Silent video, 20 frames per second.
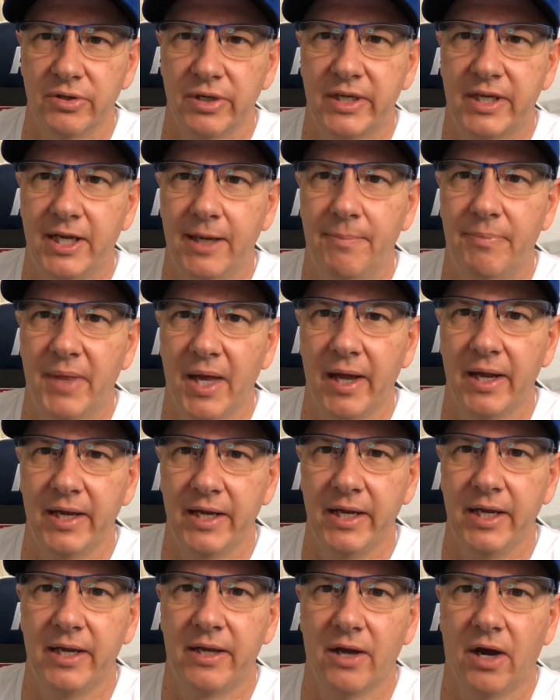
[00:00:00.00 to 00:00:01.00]
to keep that
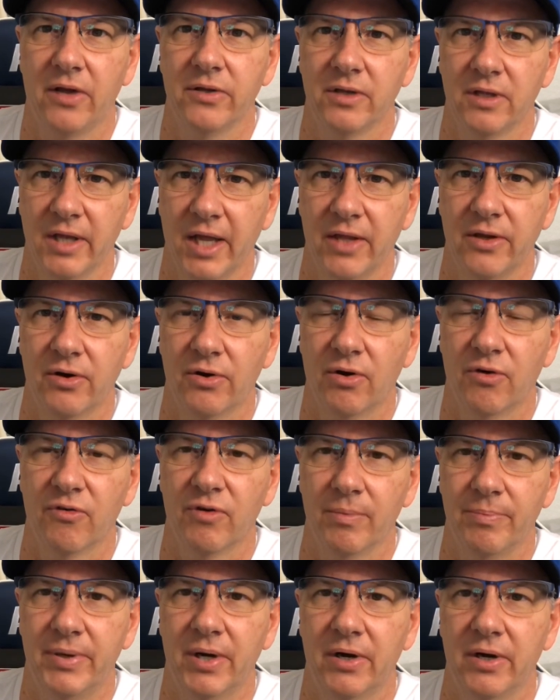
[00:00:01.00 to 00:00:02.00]
ink on the leather
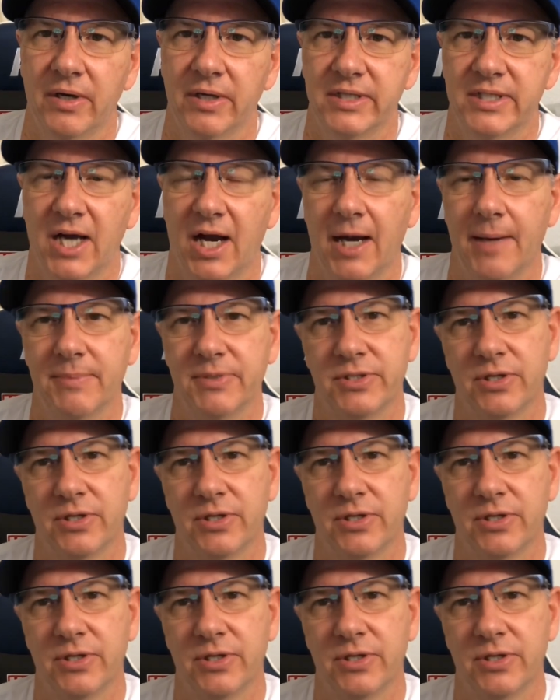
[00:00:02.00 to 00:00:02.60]
over a period of time.